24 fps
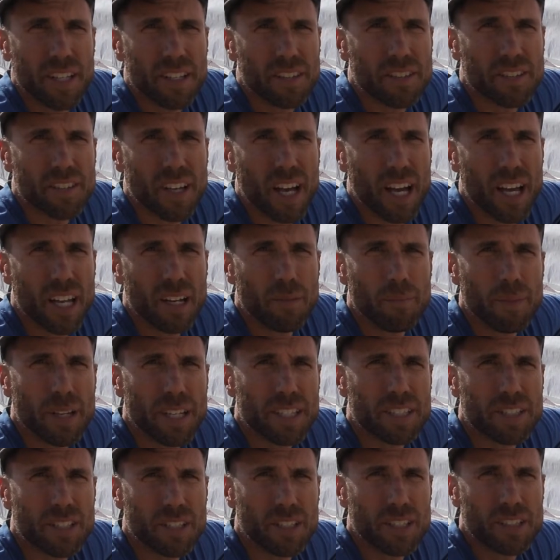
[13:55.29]
inside and
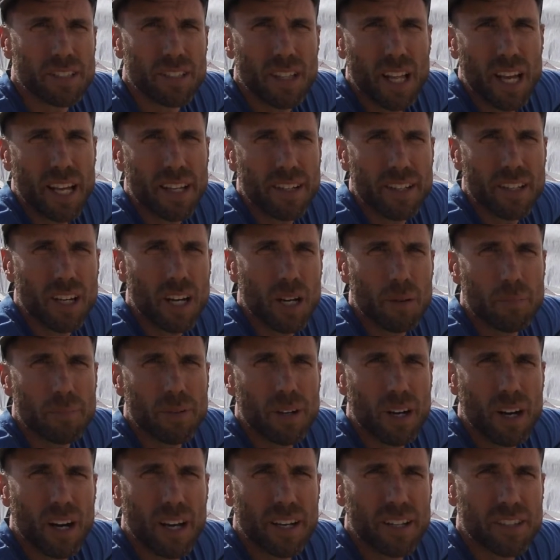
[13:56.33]
make sure it's lined up
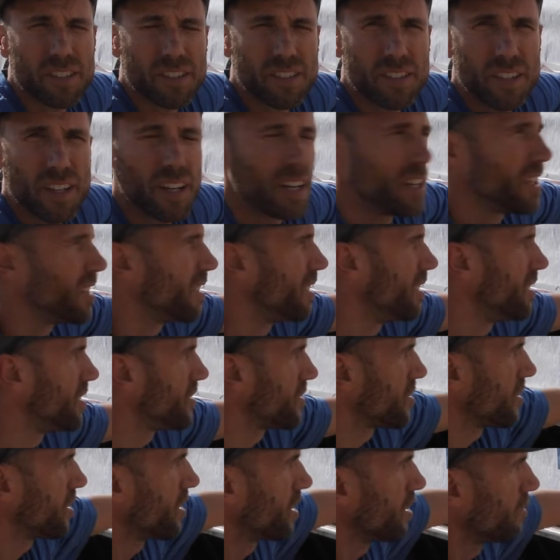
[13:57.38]
on a stud.
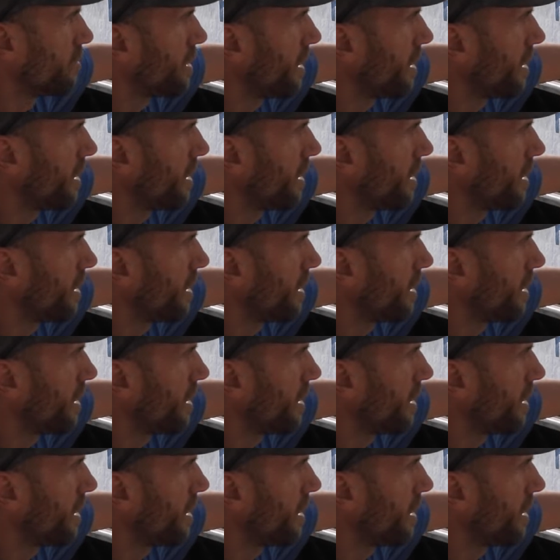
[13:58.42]
So we